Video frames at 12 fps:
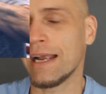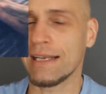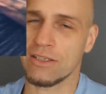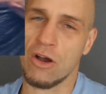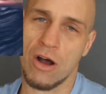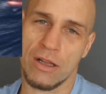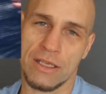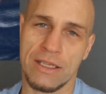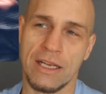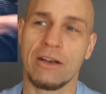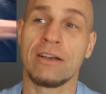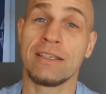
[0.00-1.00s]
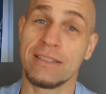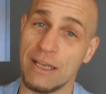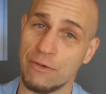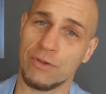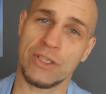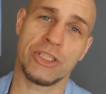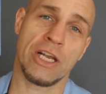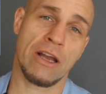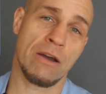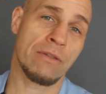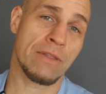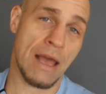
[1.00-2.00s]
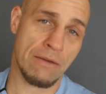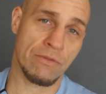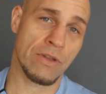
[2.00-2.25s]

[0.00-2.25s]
It's all in there. Definitely check out that